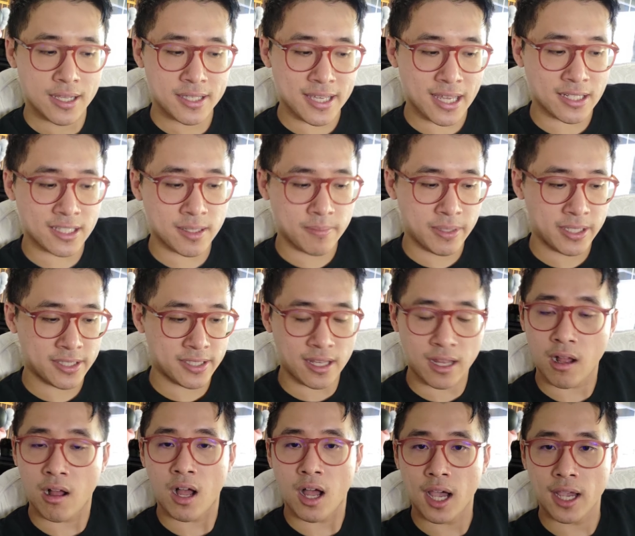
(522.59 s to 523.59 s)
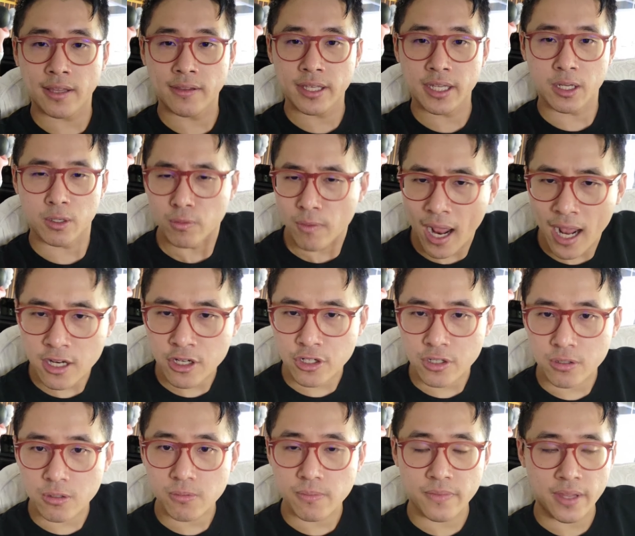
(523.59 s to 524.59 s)
Sentiments that are highly
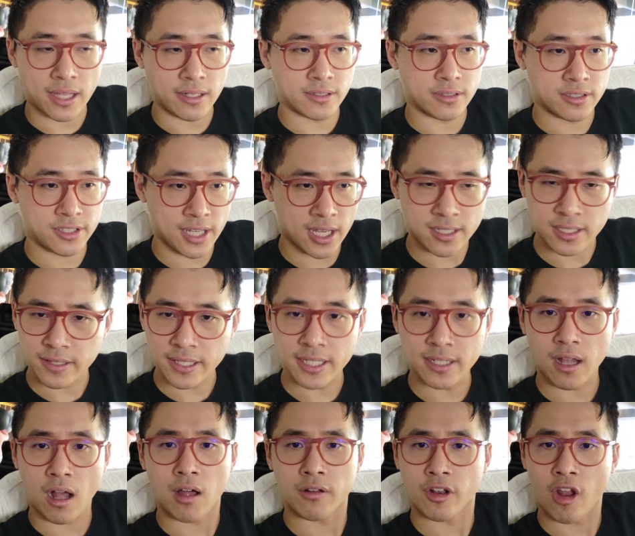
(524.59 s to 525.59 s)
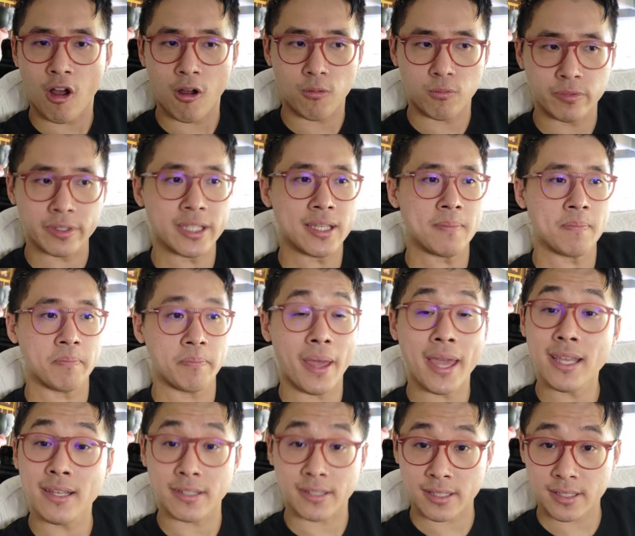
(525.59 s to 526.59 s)
irrational, that certainly are not really
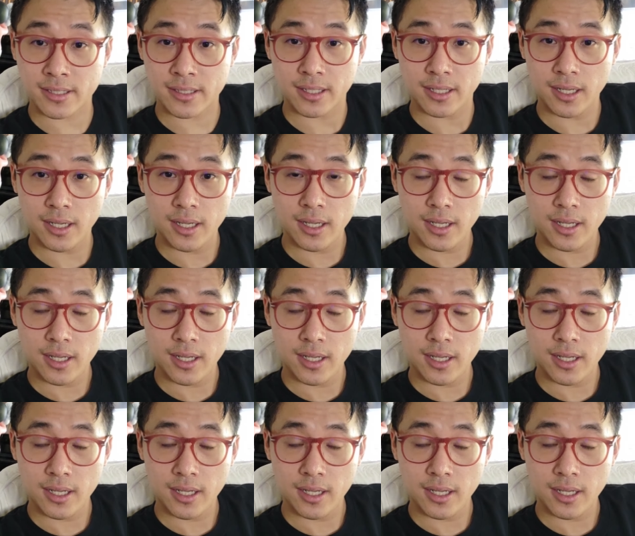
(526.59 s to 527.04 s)
based